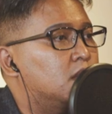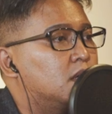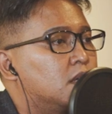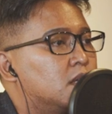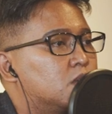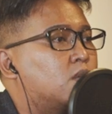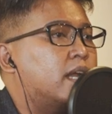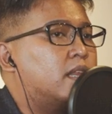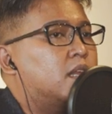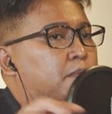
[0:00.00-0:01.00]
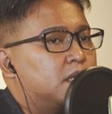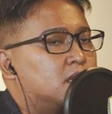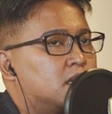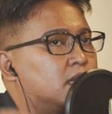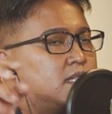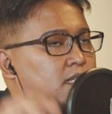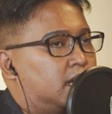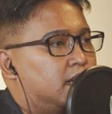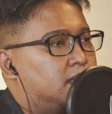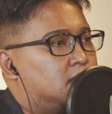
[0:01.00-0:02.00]
Yeah. So I take the picture, it's
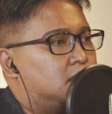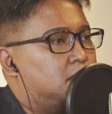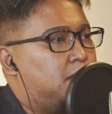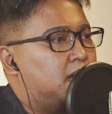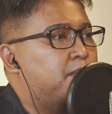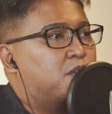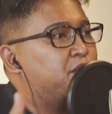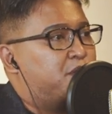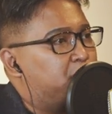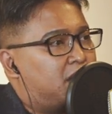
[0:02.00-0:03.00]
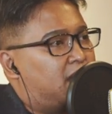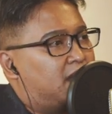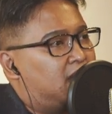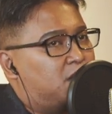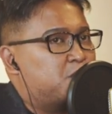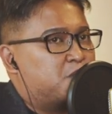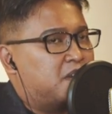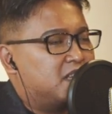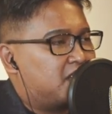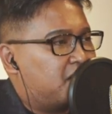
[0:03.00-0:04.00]
nice, but I'm not going to go there again. I'll go to the
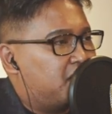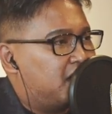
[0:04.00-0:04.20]
next cafe.